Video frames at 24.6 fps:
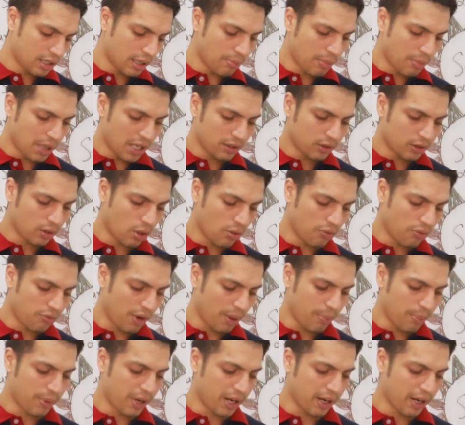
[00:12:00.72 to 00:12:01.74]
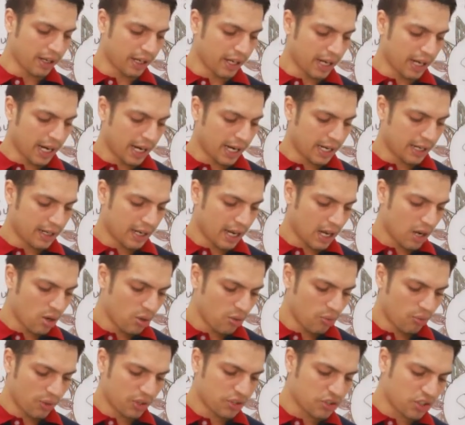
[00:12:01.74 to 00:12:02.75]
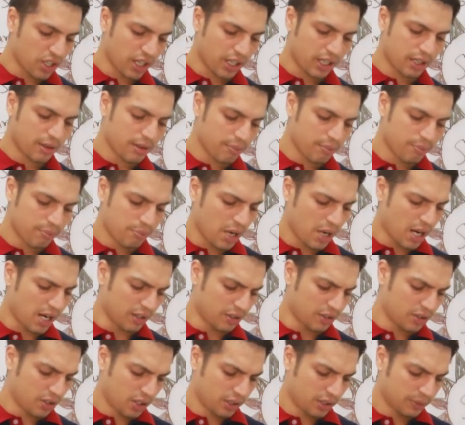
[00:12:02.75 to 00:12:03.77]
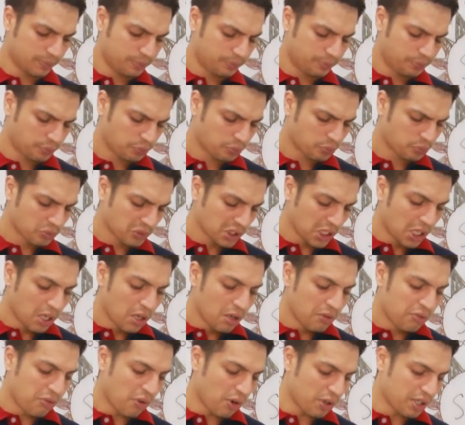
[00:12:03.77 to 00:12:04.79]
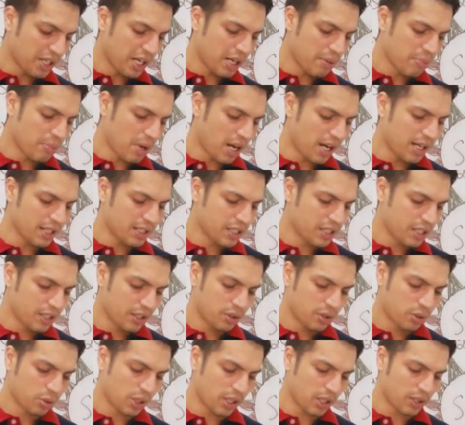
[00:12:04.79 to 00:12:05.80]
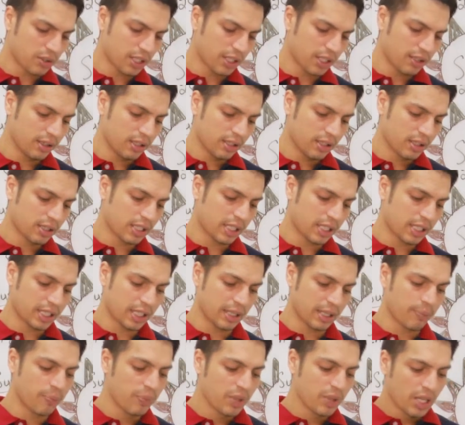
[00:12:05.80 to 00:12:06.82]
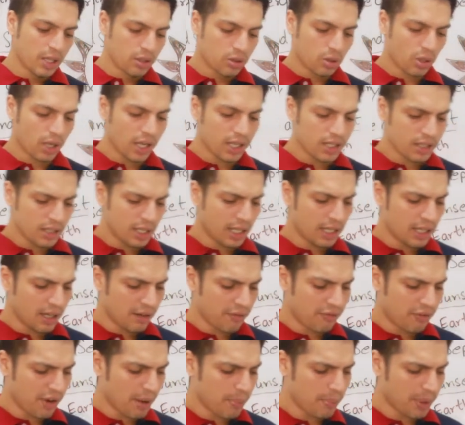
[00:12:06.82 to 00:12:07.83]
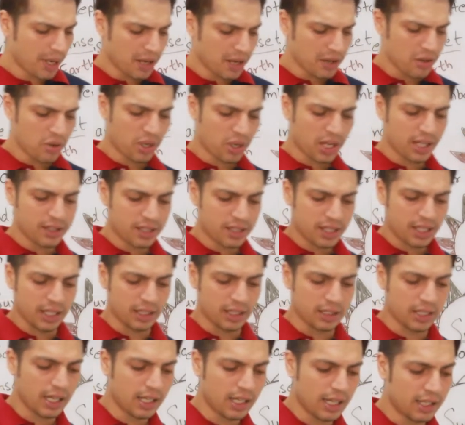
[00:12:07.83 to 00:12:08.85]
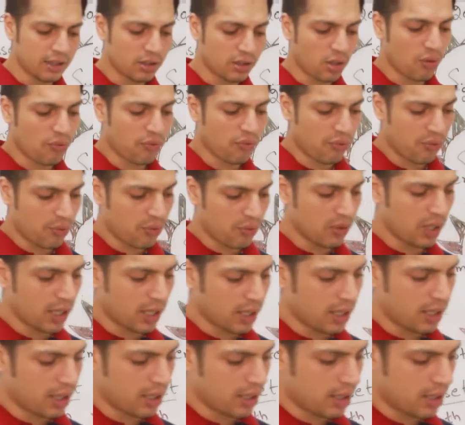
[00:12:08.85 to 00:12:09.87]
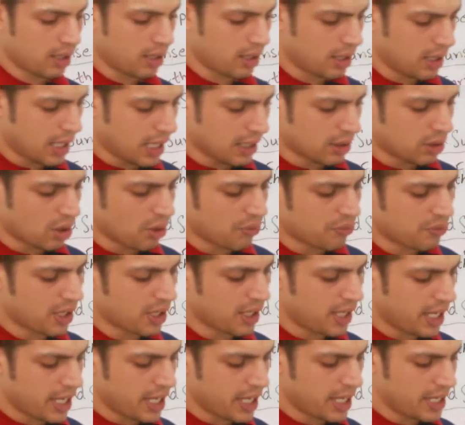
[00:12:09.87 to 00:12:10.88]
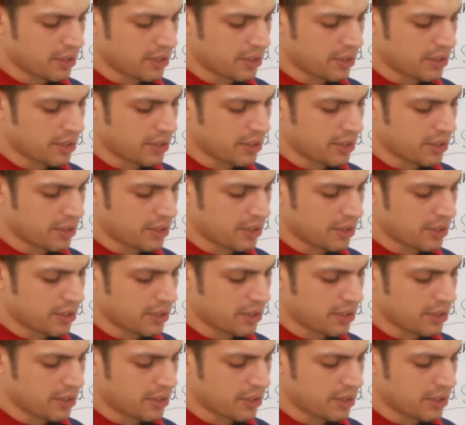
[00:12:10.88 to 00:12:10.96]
the month of February, and now we check March. 14 March 2013. So in February you can see the length of the day